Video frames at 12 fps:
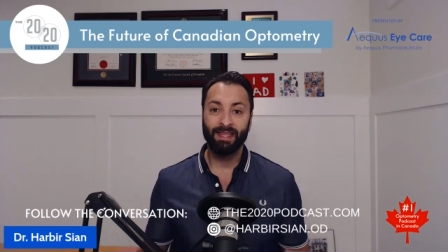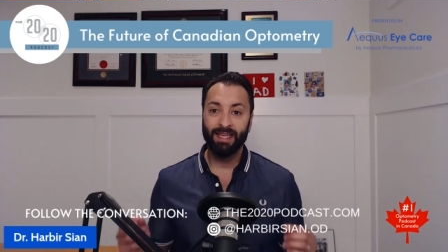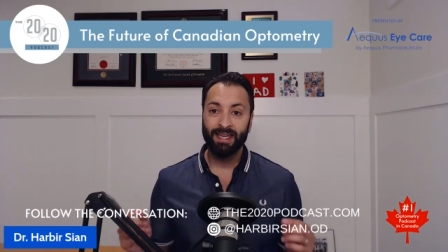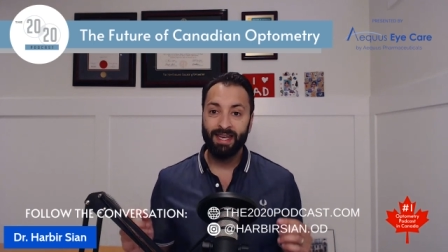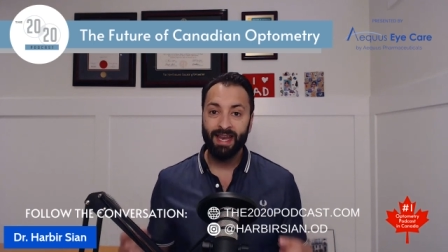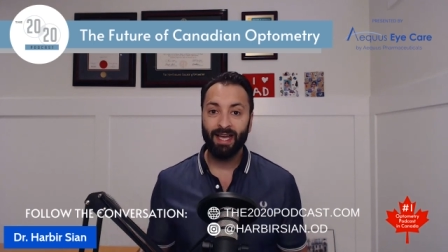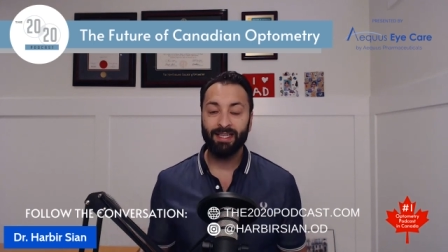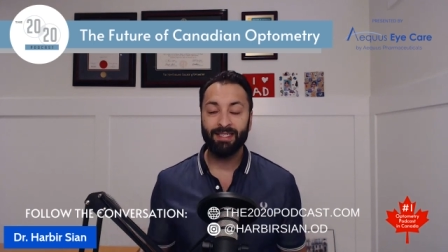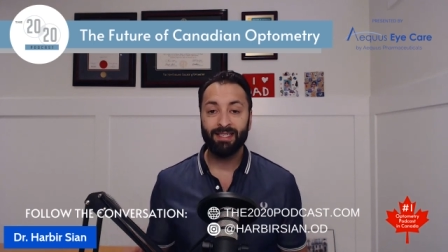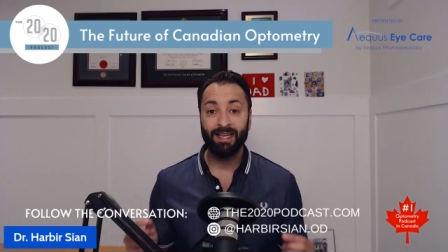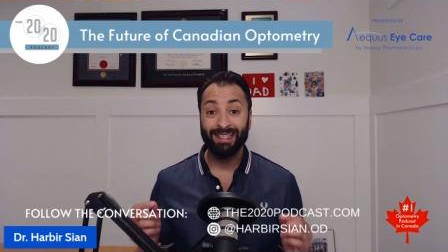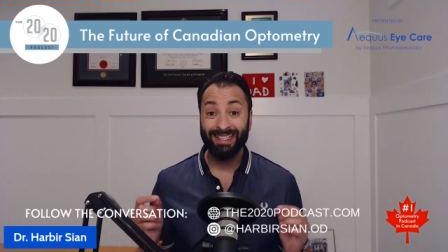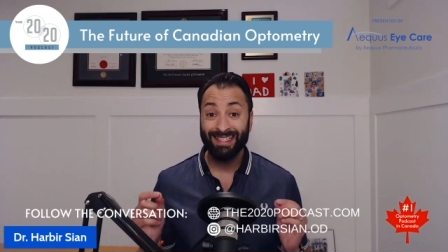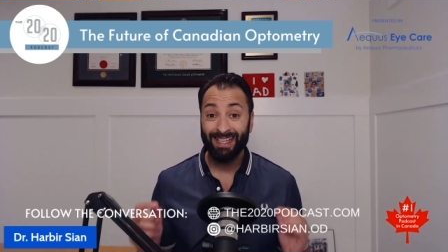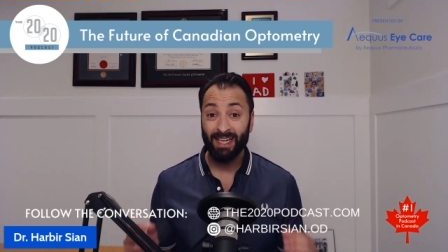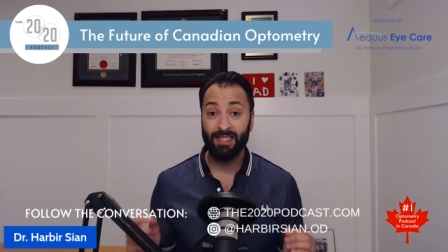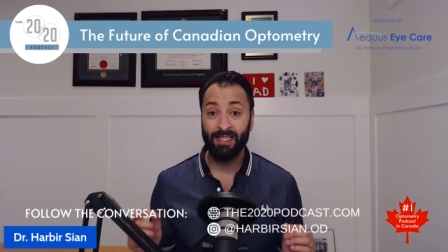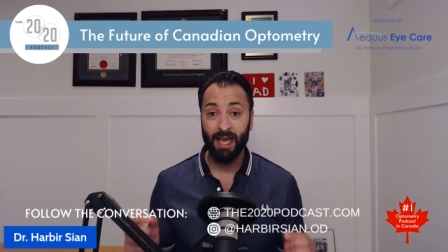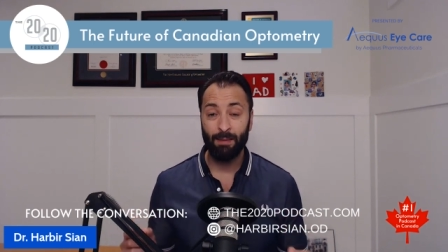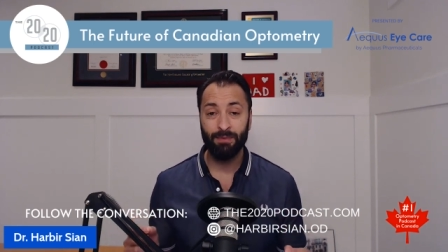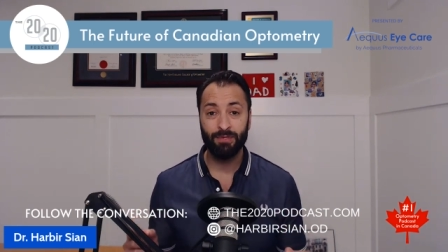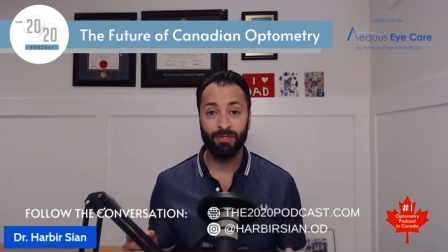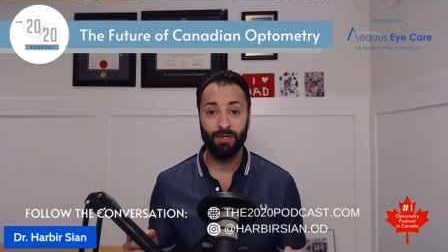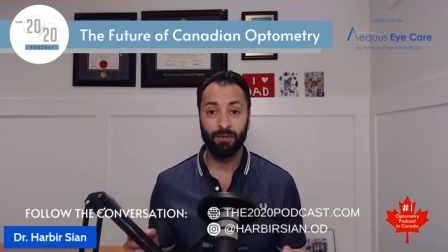The next 6
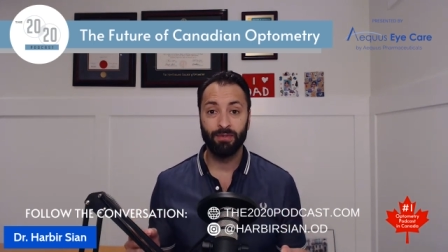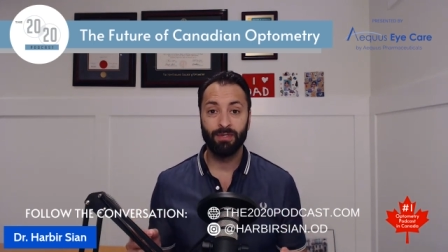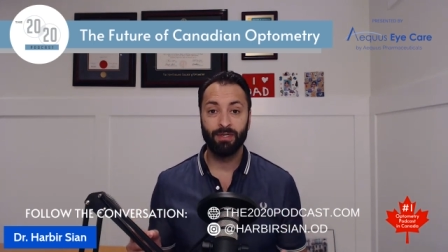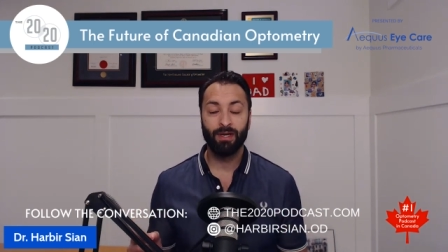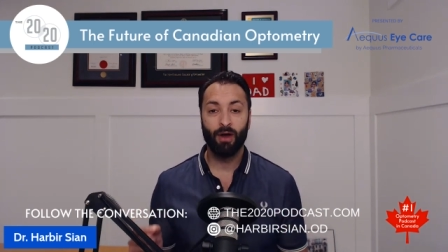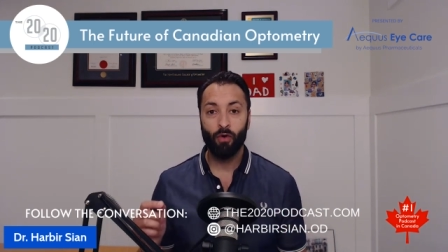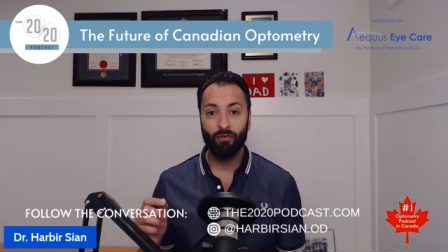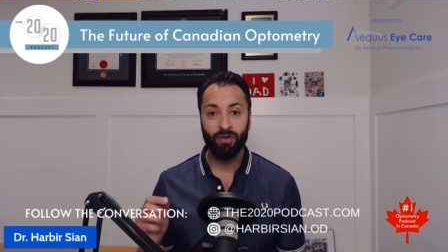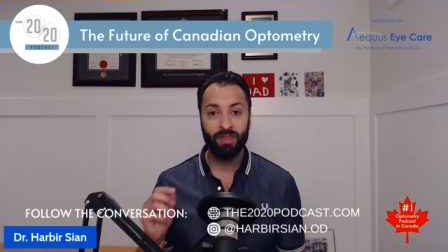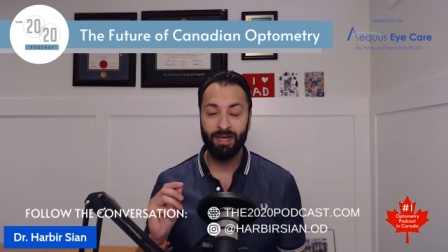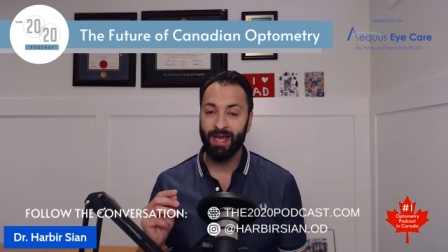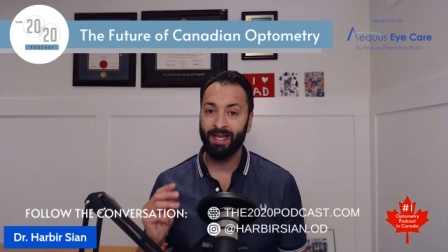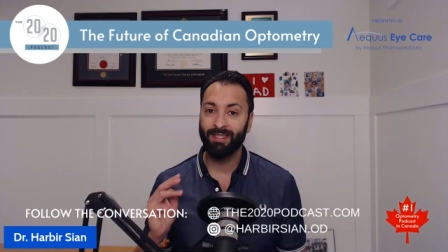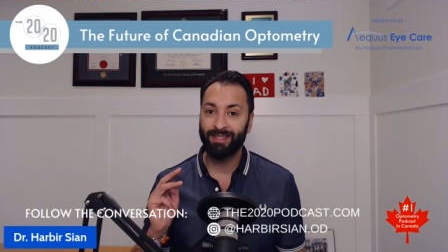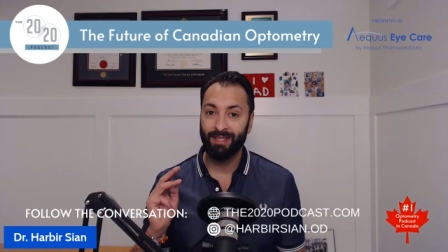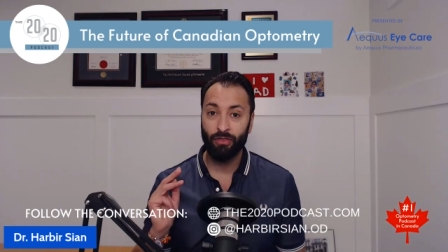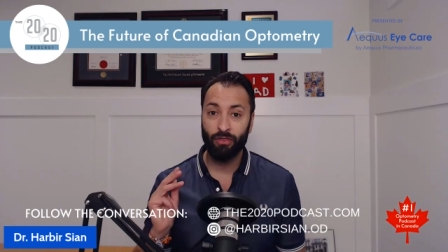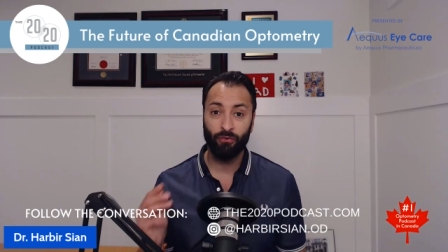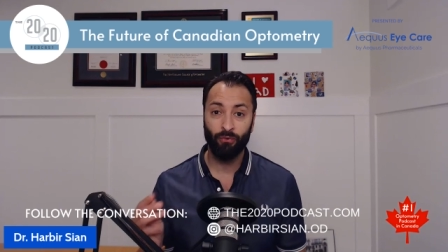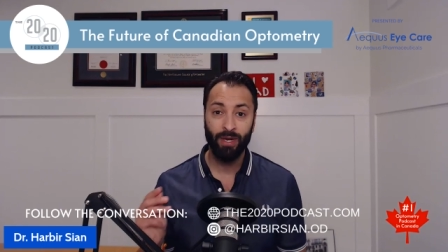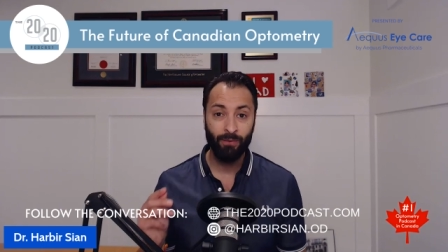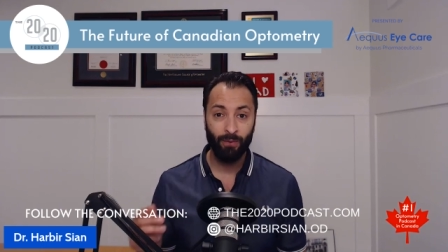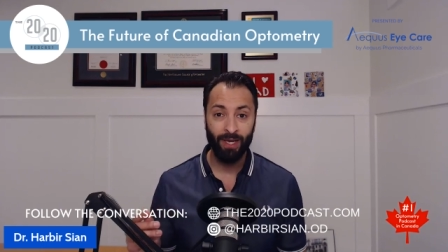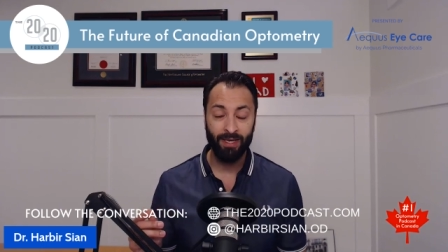episodes over the next
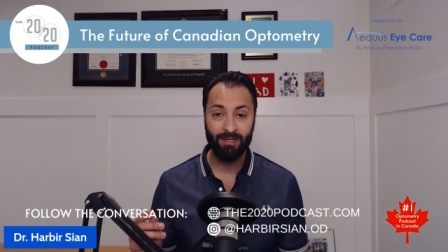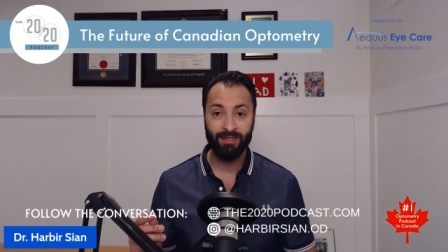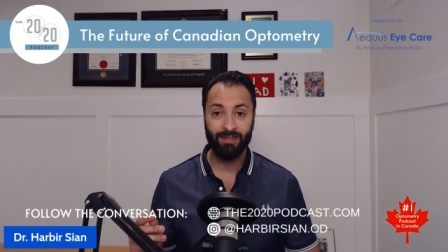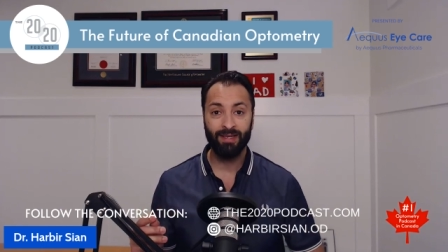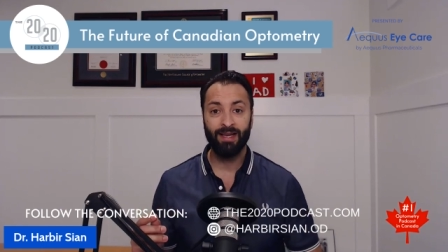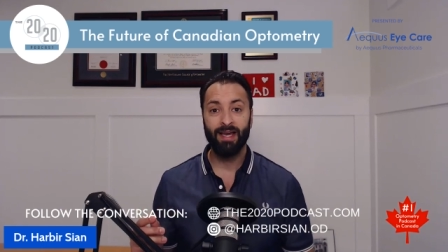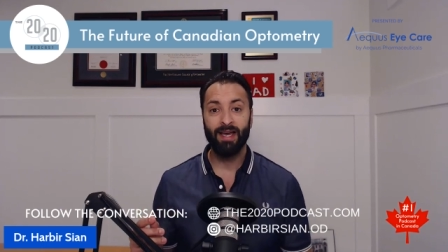3 weeks